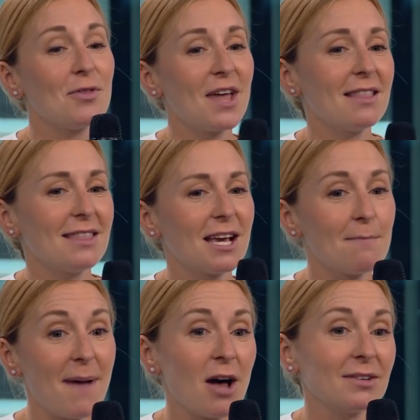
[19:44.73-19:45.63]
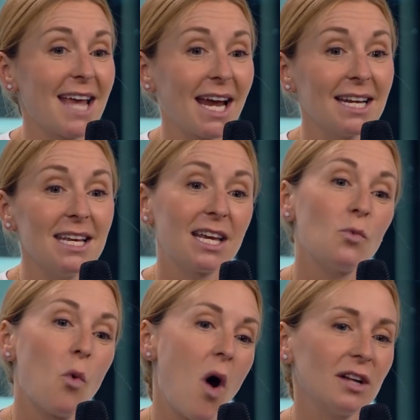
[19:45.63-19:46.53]
they think about technique and
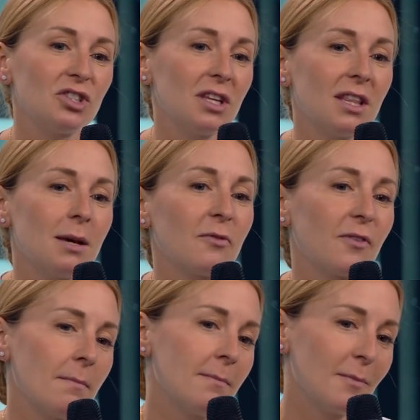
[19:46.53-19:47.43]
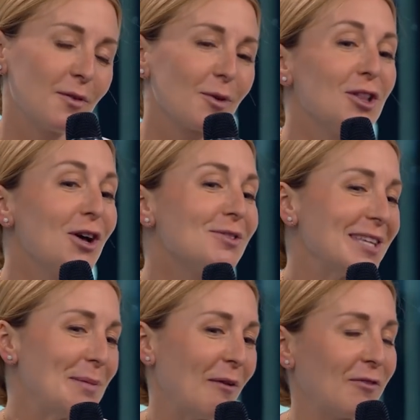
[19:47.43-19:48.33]
watching them from closely
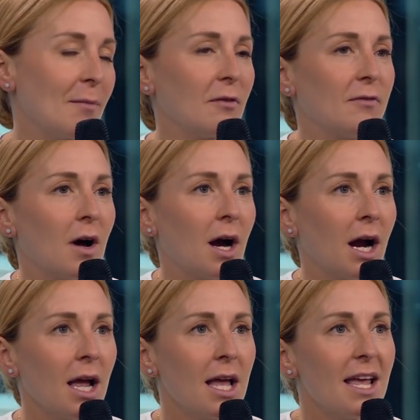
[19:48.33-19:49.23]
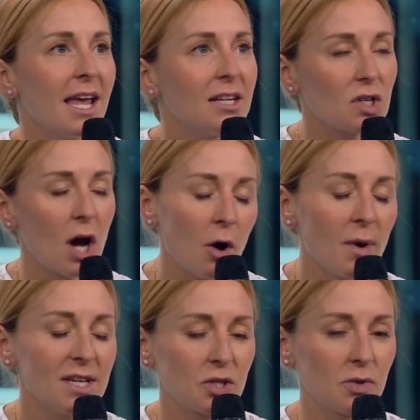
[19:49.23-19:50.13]
but from afar. It's
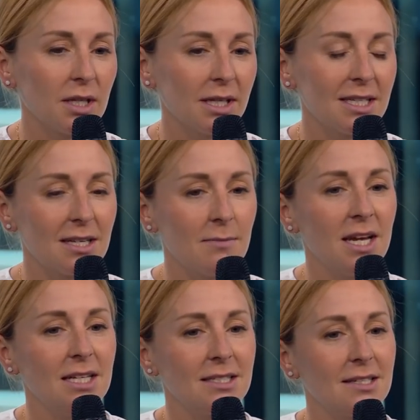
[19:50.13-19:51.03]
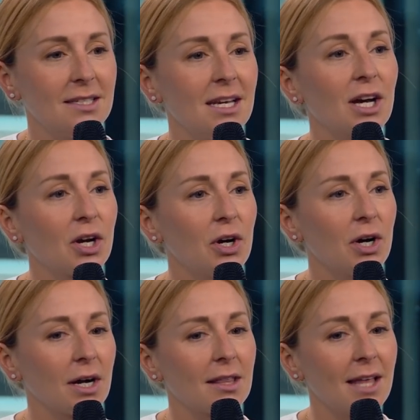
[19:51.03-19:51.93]
always thrilling to me to see a
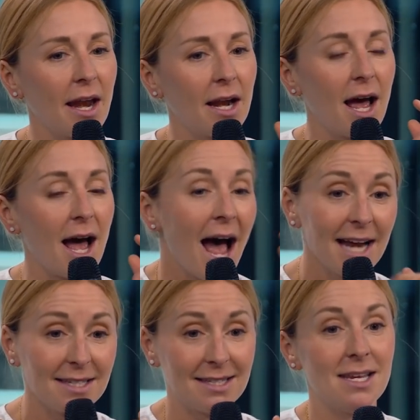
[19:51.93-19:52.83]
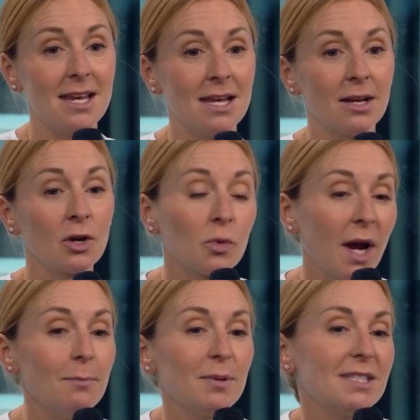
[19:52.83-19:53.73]
cook that I see
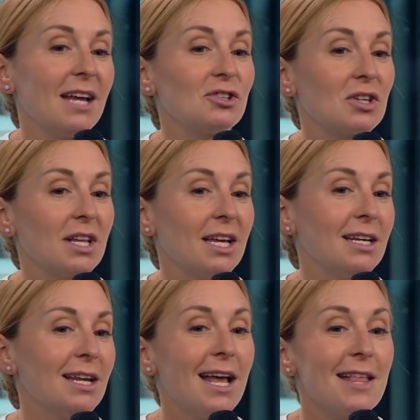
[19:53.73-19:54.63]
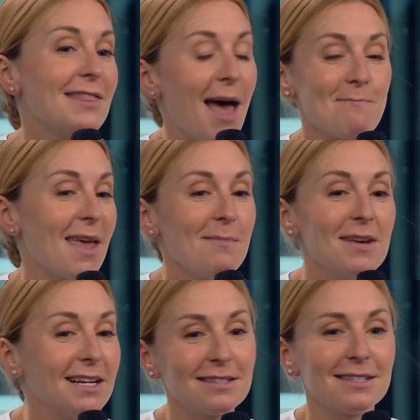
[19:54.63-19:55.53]
great potential in, that maybe
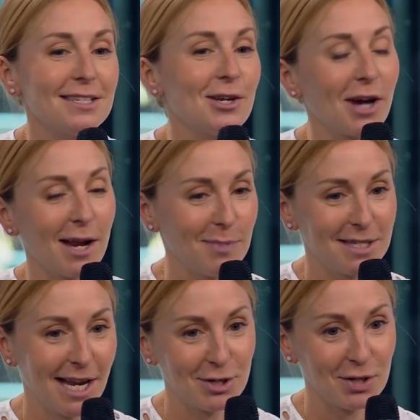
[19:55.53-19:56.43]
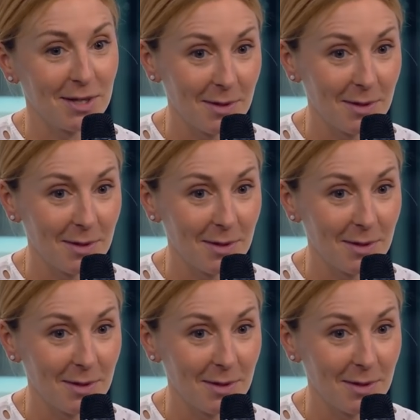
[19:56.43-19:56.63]
doesn't see great potential in